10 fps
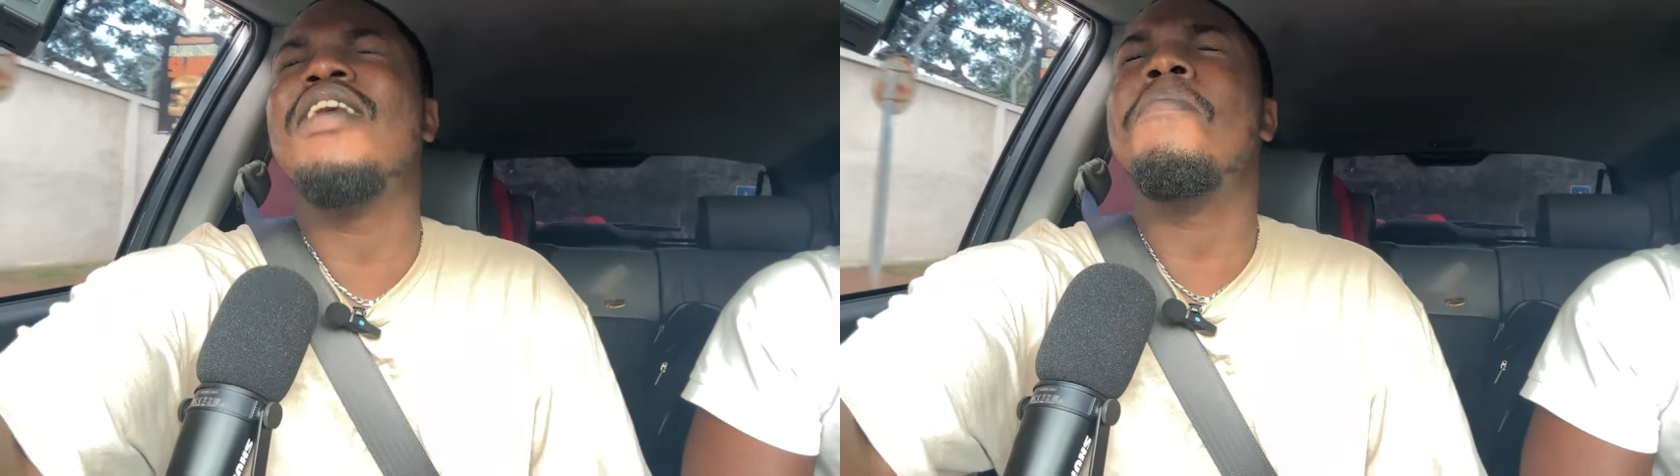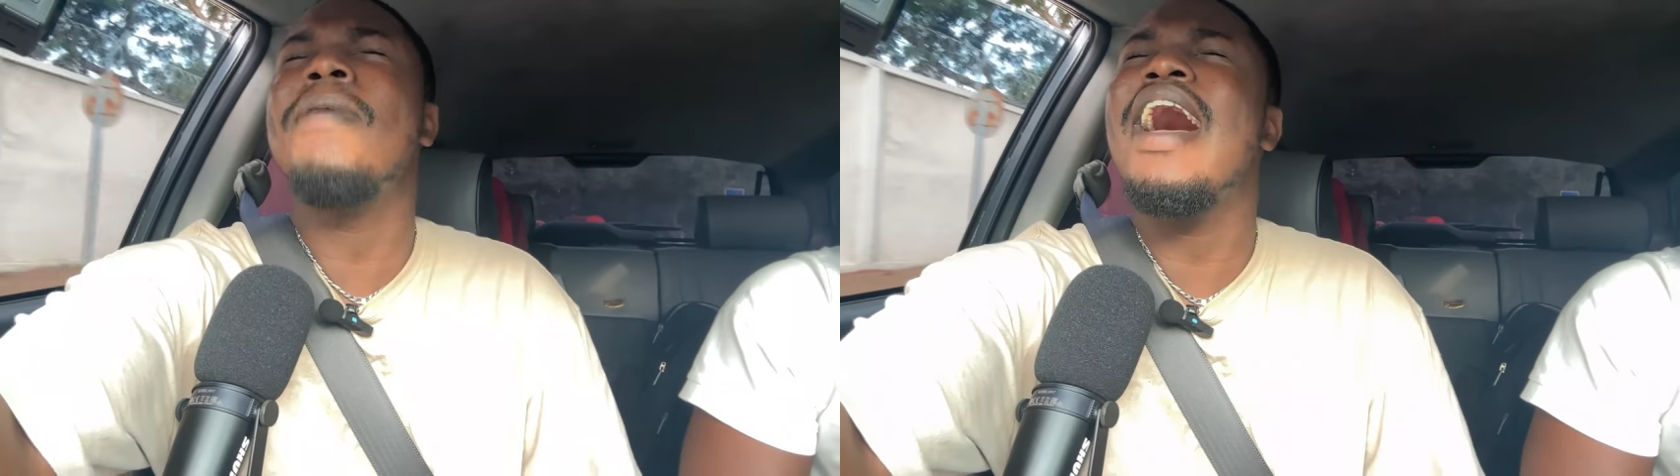
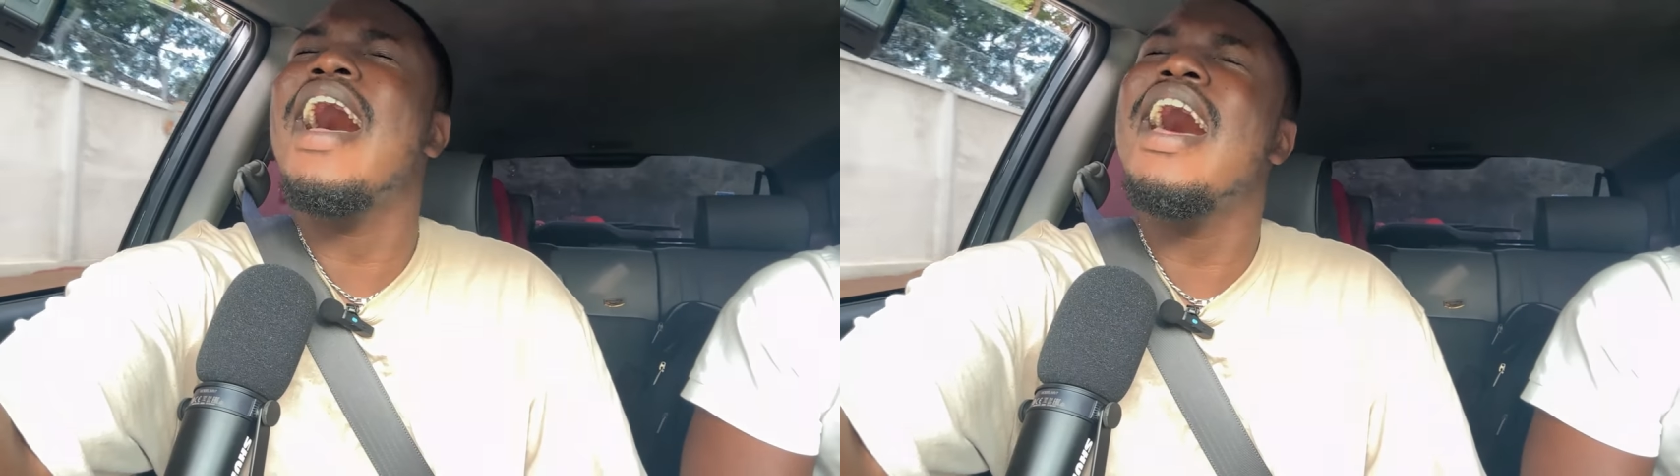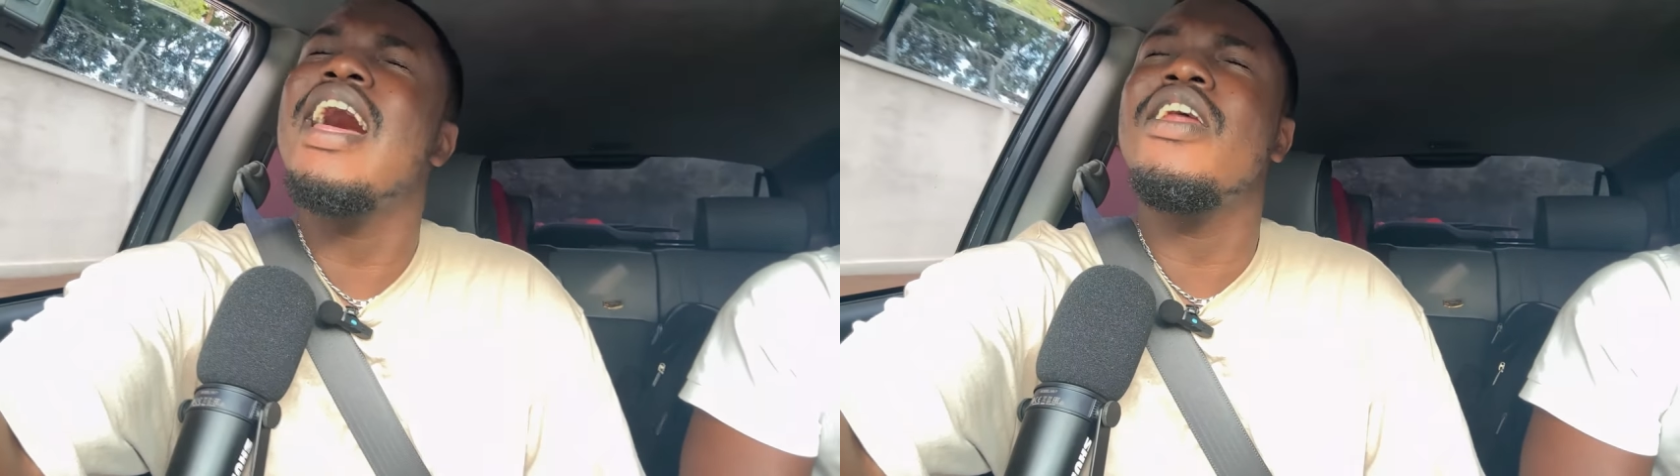
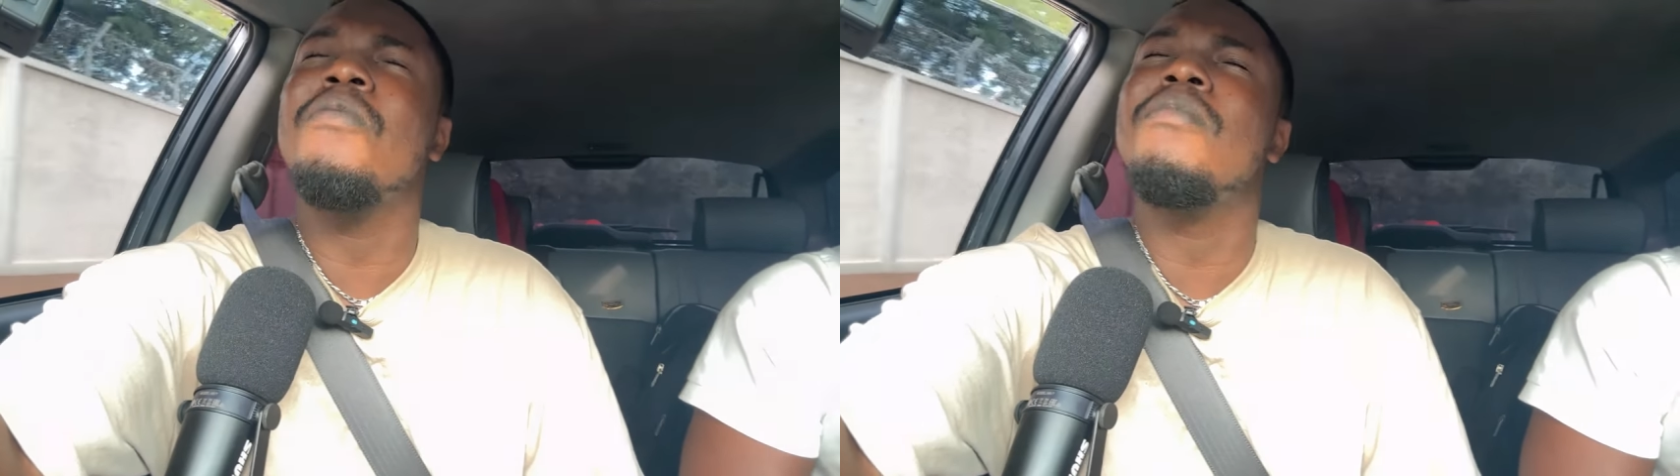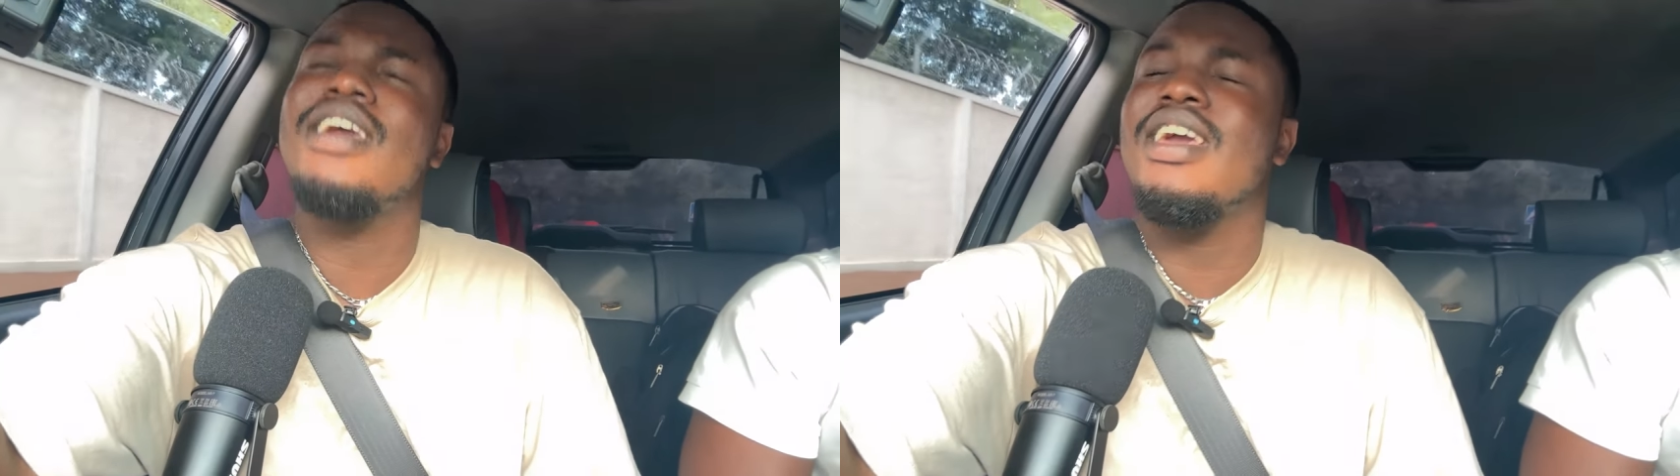
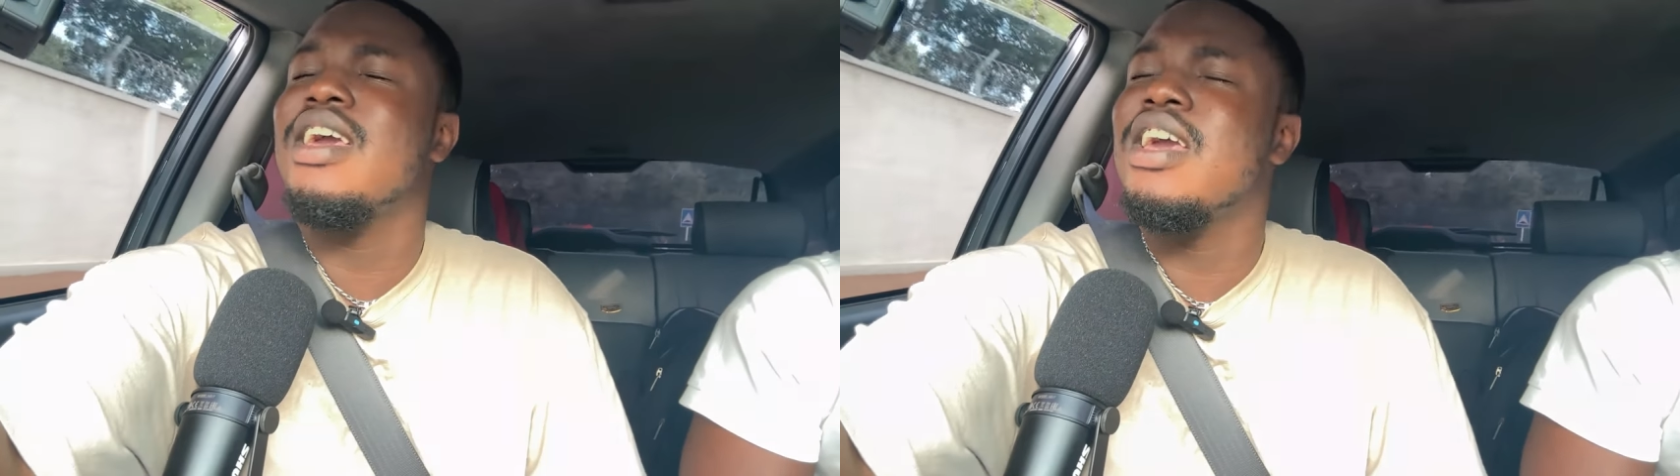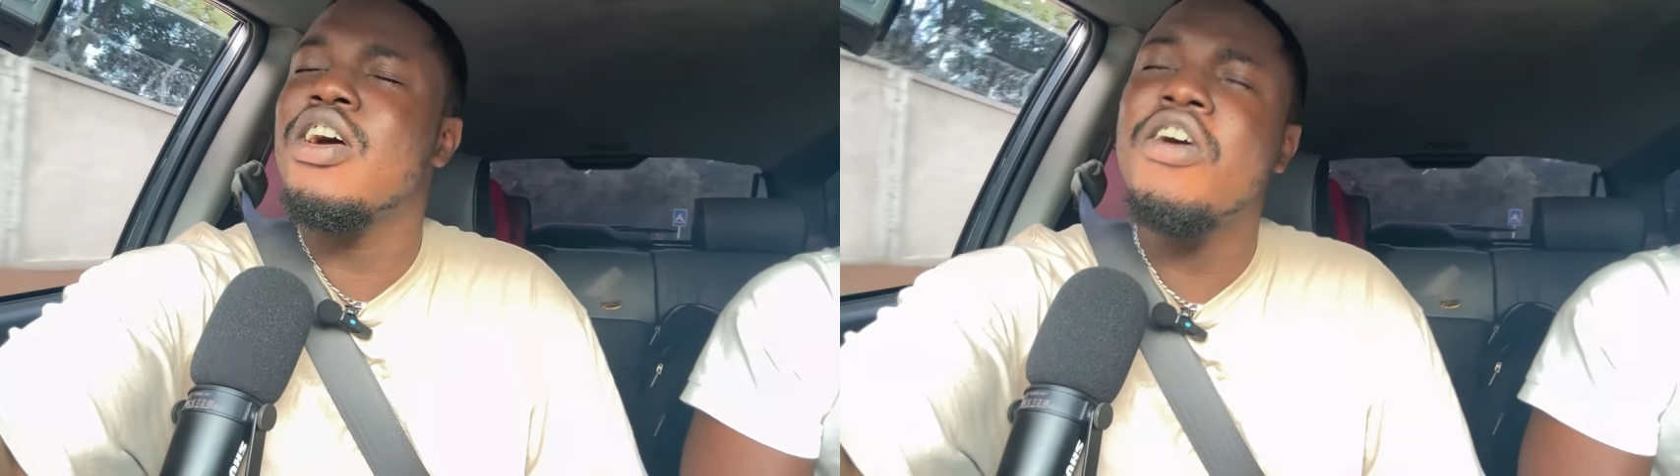epitome